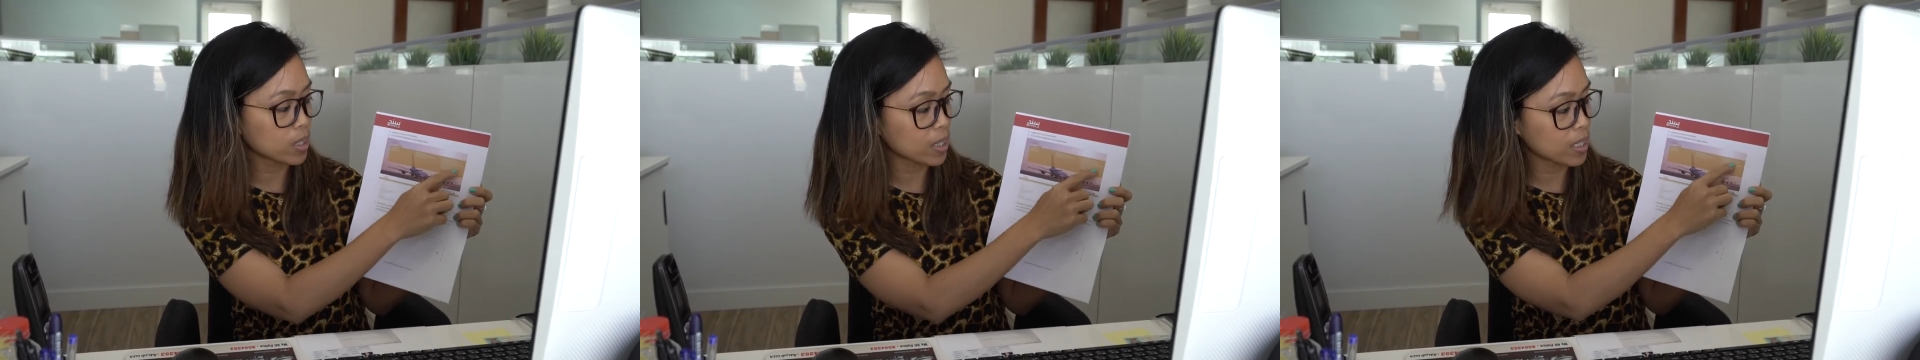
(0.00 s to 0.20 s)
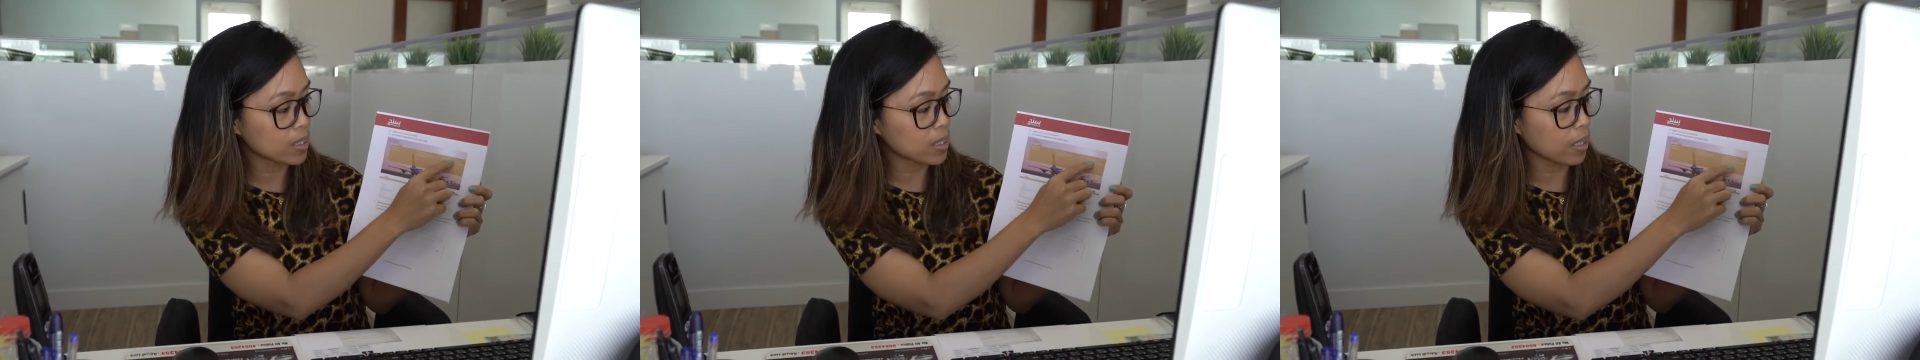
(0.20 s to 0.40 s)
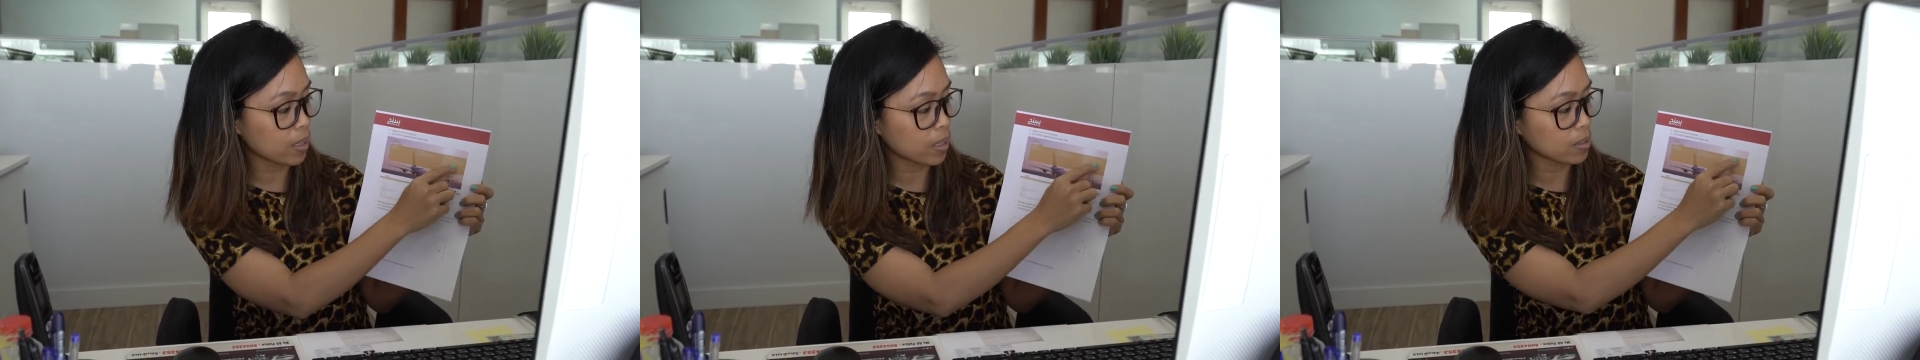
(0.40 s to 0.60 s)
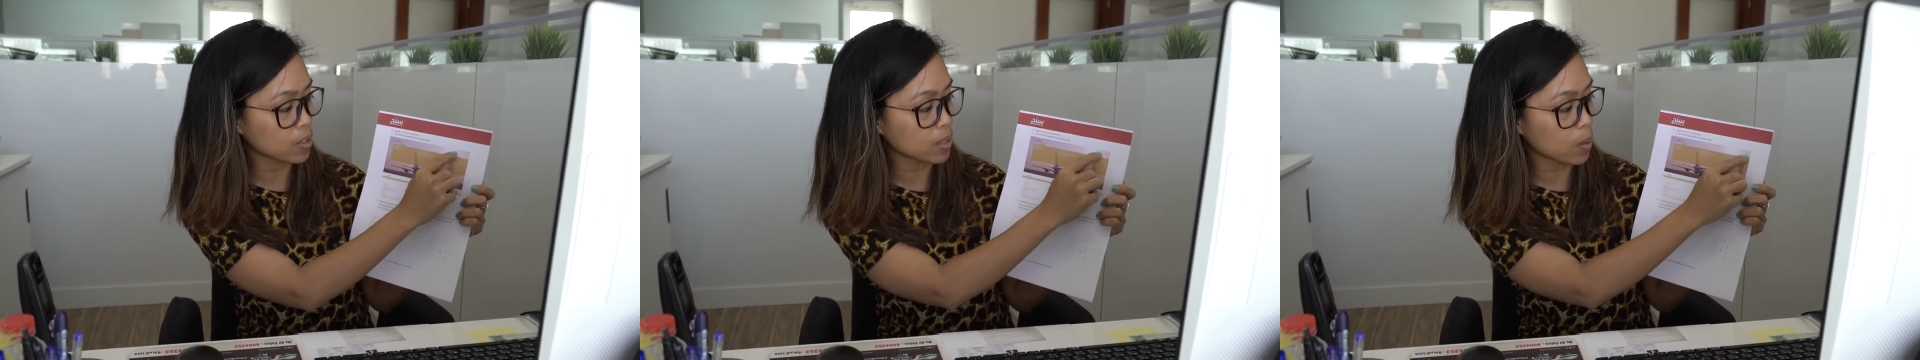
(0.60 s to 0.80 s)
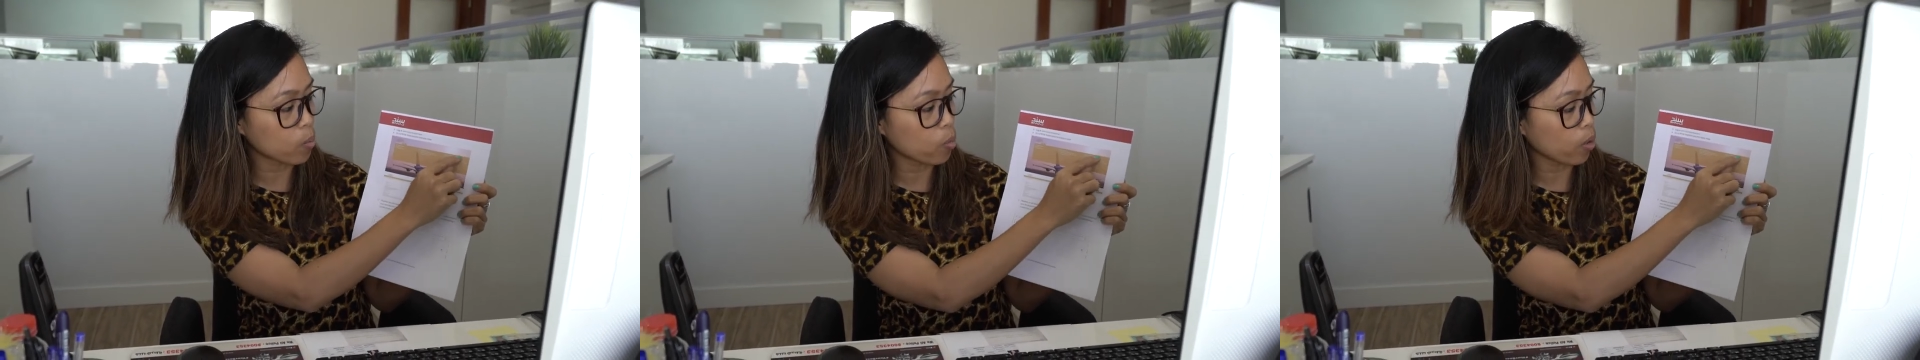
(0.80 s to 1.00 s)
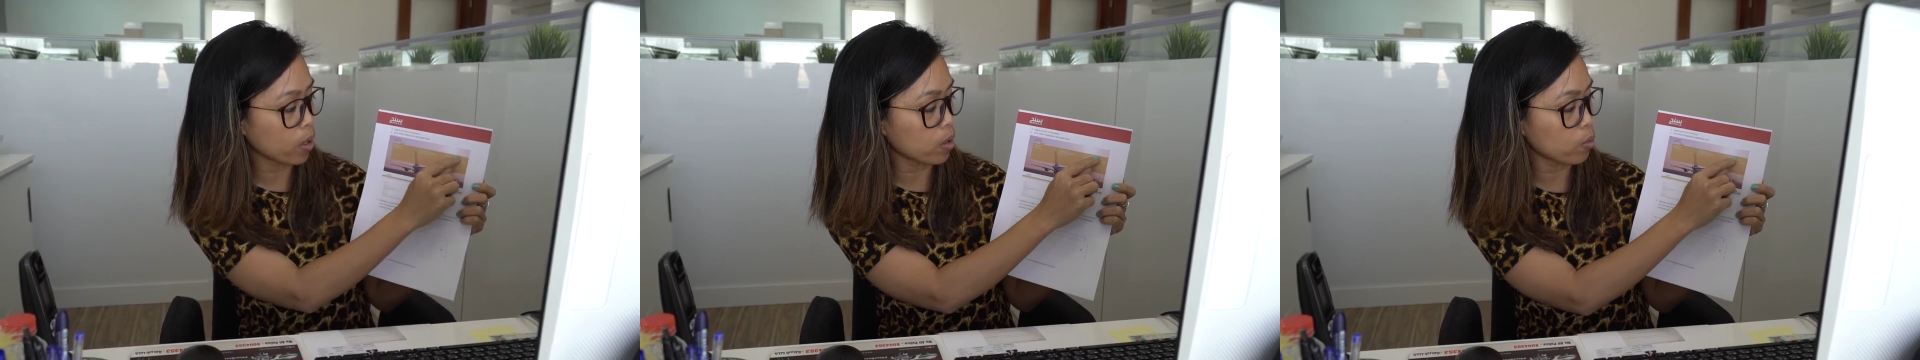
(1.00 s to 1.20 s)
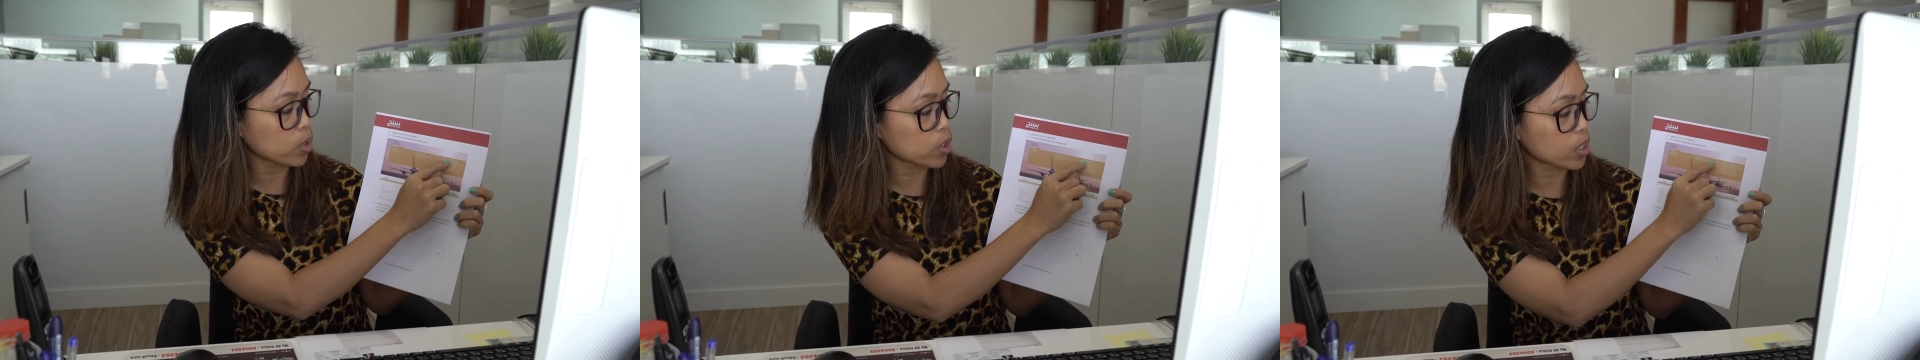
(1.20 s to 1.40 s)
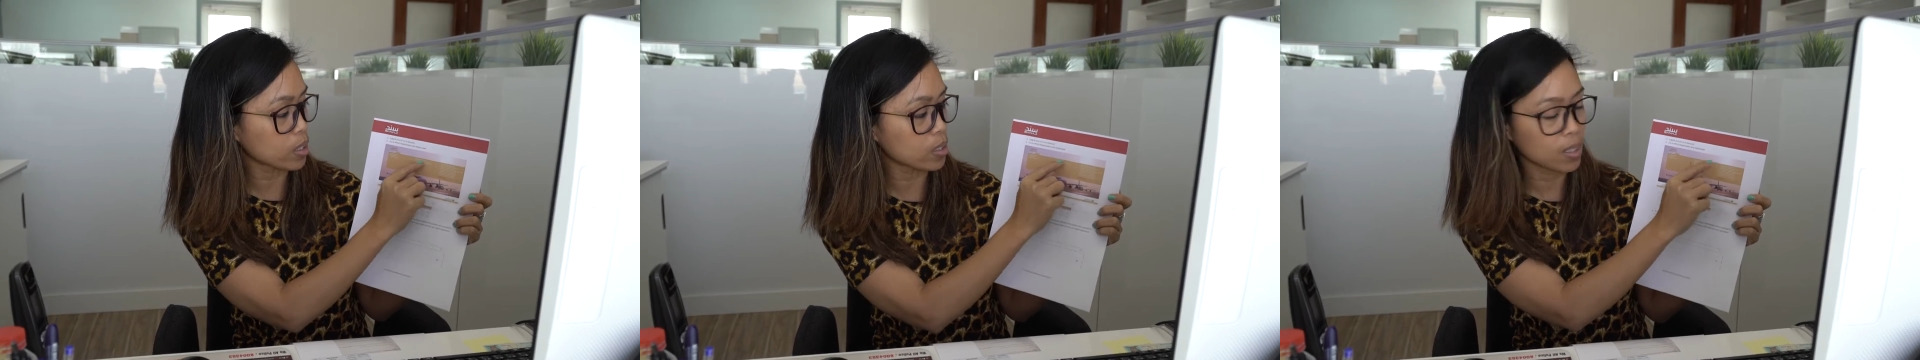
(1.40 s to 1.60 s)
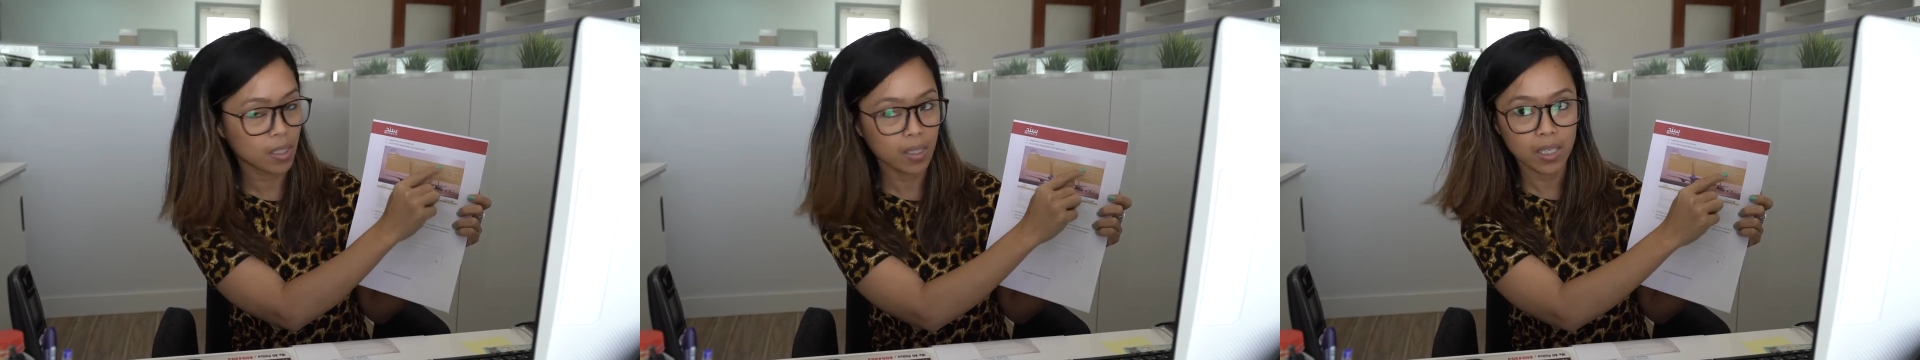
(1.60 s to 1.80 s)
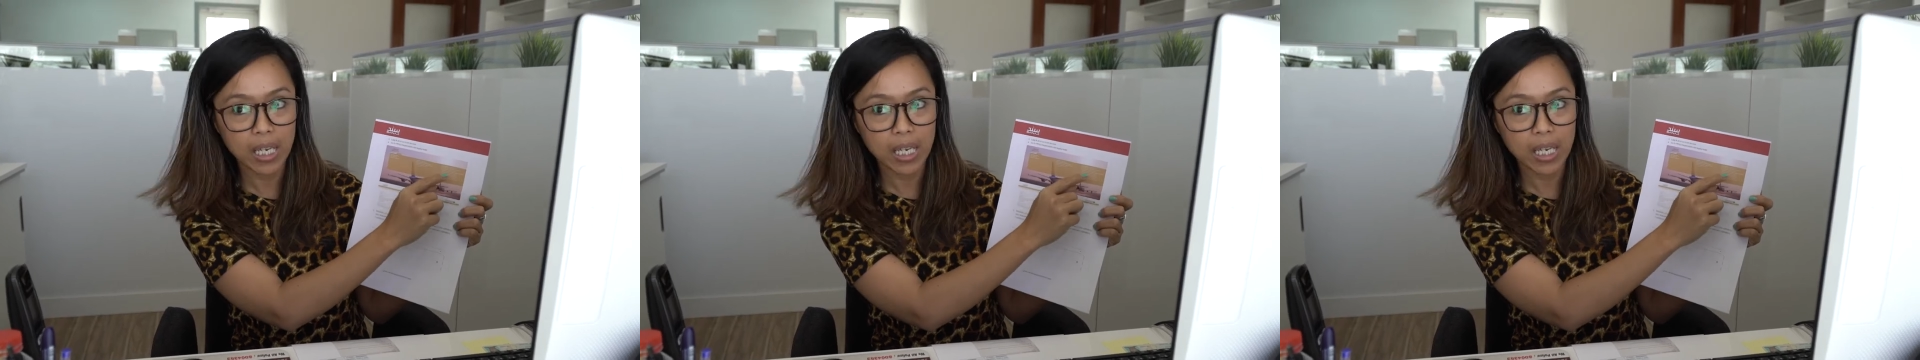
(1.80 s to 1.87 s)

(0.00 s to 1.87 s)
says here somewhere, which is